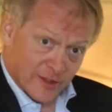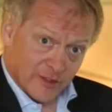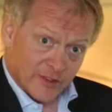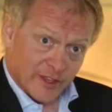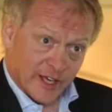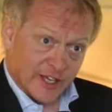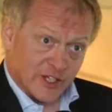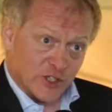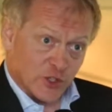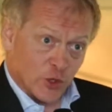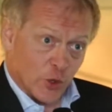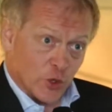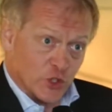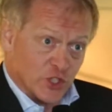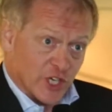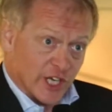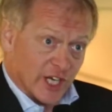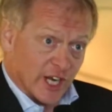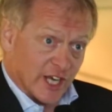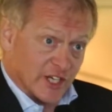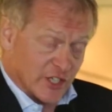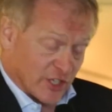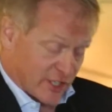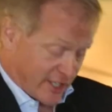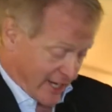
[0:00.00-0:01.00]
Thanks, George.
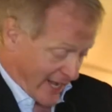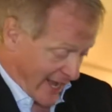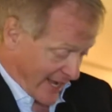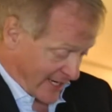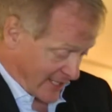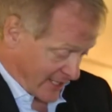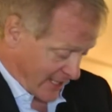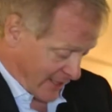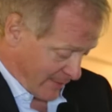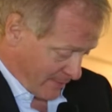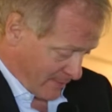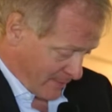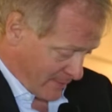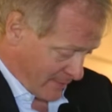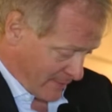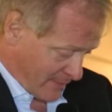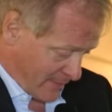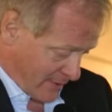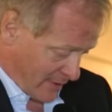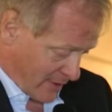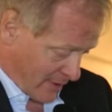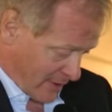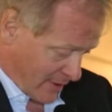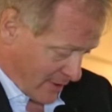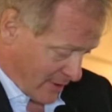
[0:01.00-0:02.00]
Can I just add,
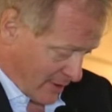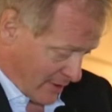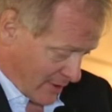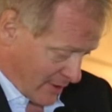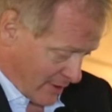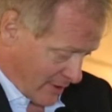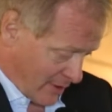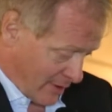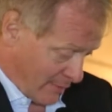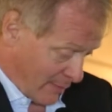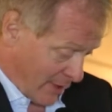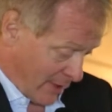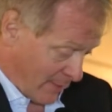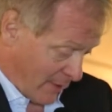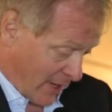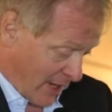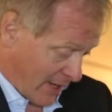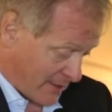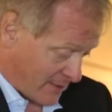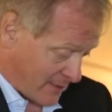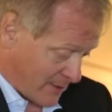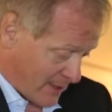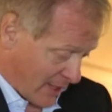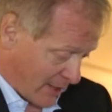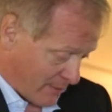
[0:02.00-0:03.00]

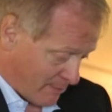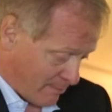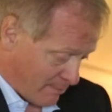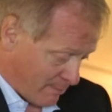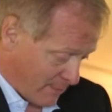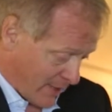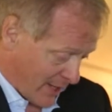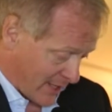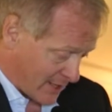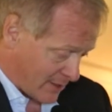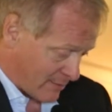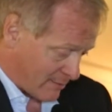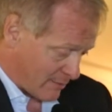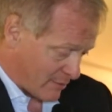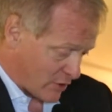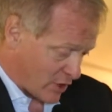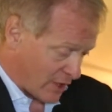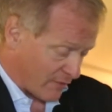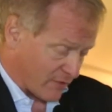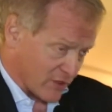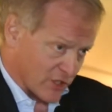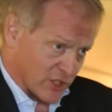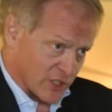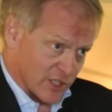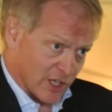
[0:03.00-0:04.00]
my
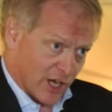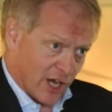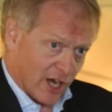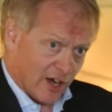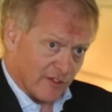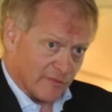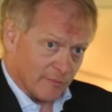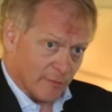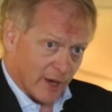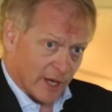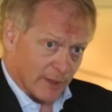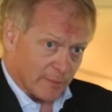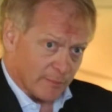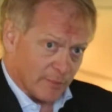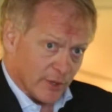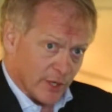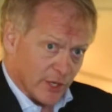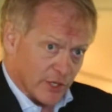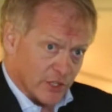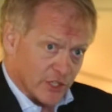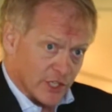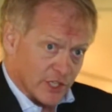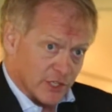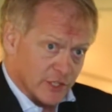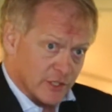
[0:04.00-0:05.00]
Chief of Staff, Mike
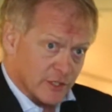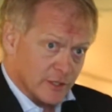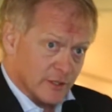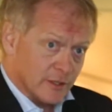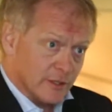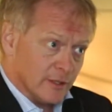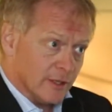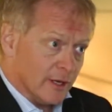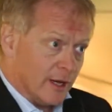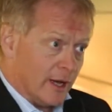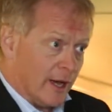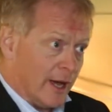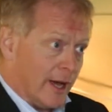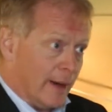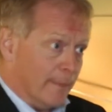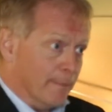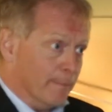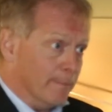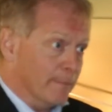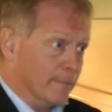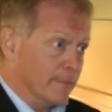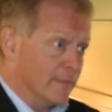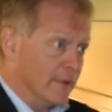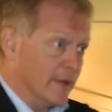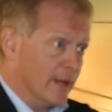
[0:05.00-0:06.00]
Burgess,
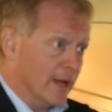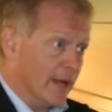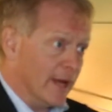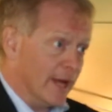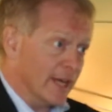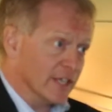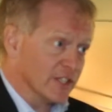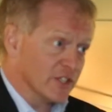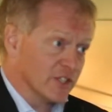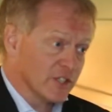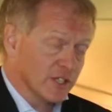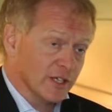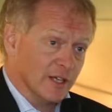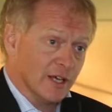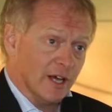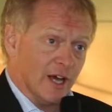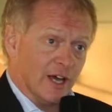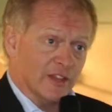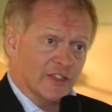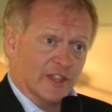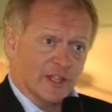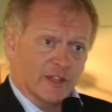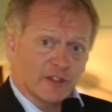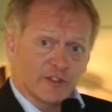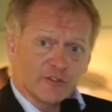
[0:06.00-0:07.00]
has,
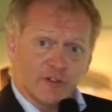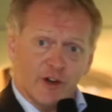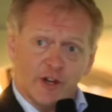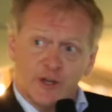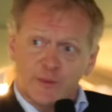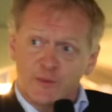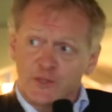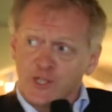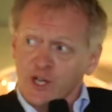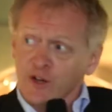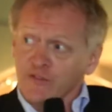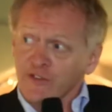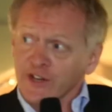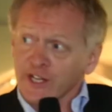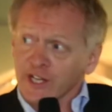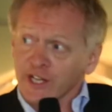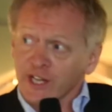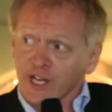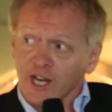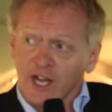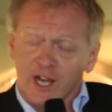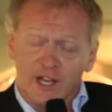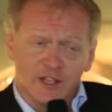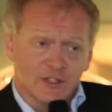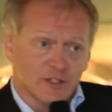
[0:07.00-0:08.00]
I think, thrown himself in the
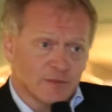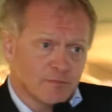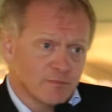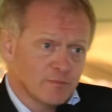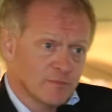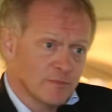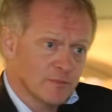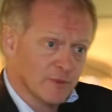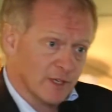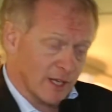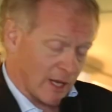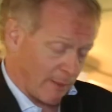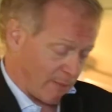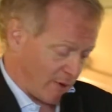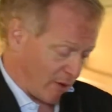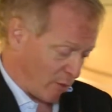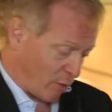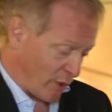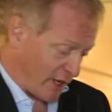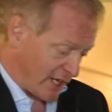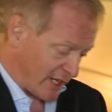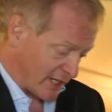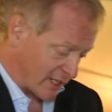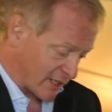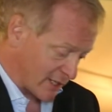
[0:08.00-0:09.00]
last couple of
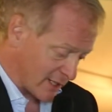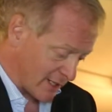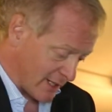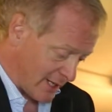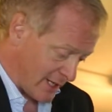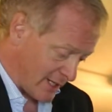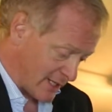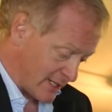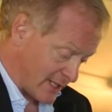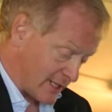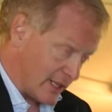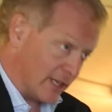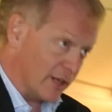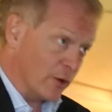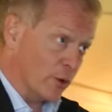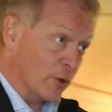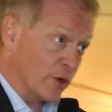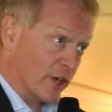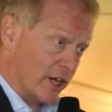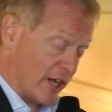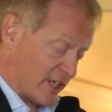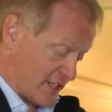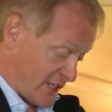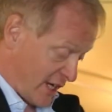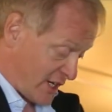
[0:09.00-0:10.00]
weeks into the
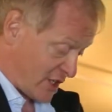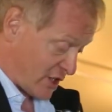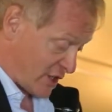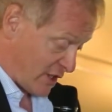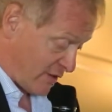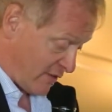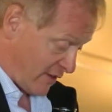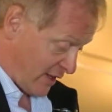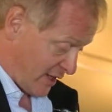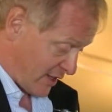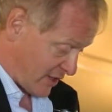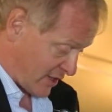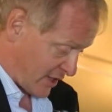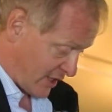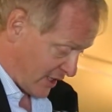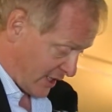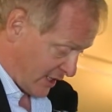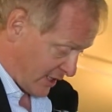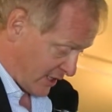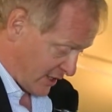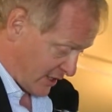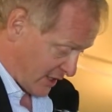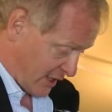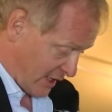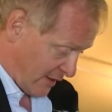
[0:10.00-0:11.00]
organisation of this, and
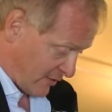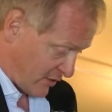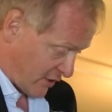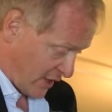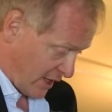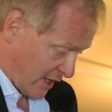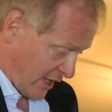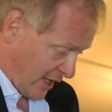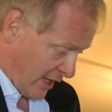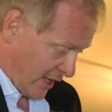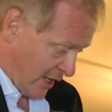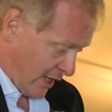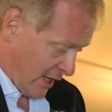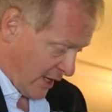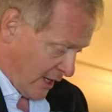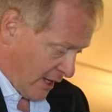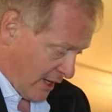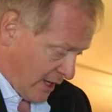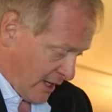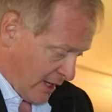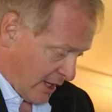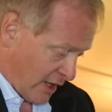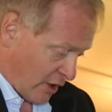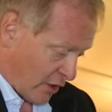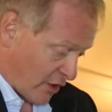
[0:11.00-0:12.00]
he deserves a
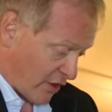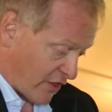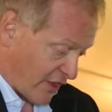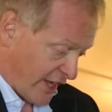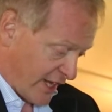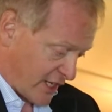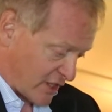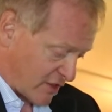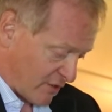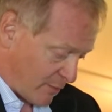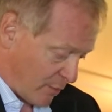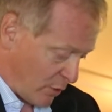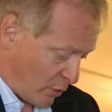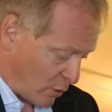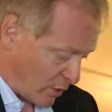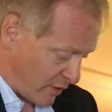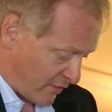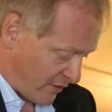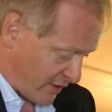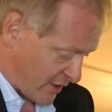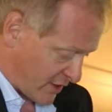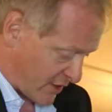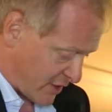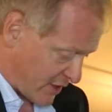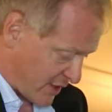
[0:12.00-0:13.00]
lot of thanks from all
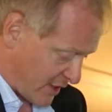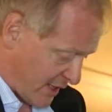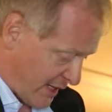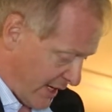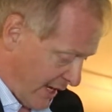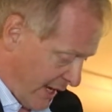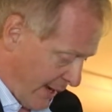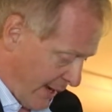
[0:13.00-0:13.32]
of us.